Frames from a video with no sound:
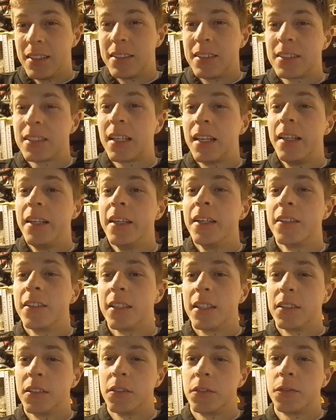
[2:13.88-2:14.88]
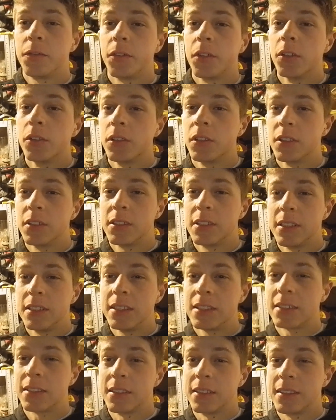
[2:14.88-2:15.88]
it's clear that your focus
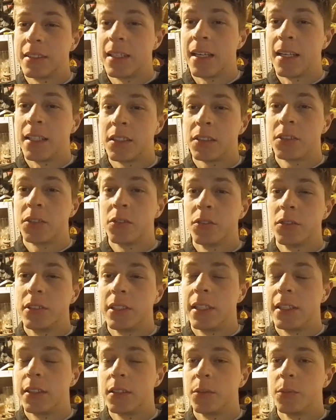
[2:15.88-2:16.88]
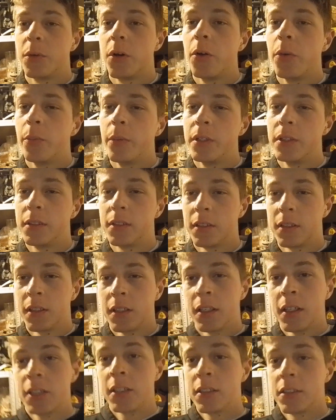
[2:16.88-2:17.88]
isn't that good at the moment.
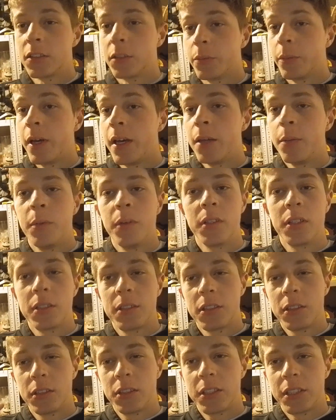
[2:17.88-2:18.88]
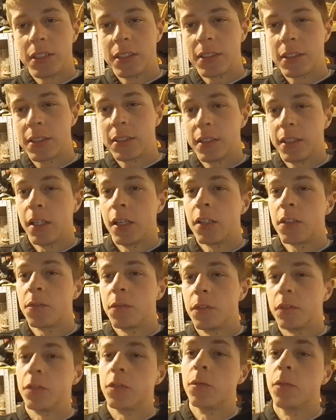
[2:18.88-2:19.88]
So maybe just
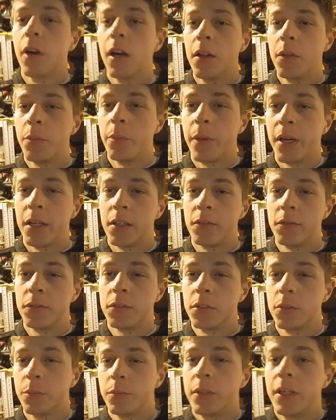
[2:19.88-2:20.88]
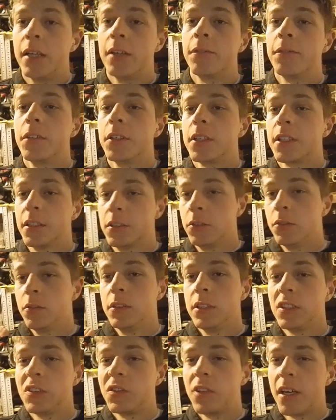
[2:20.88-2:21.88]
start with one mindful breath. You can do
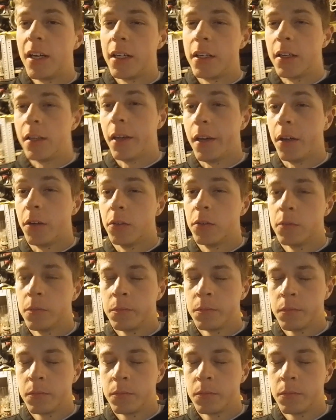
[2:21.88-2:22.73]
it right now.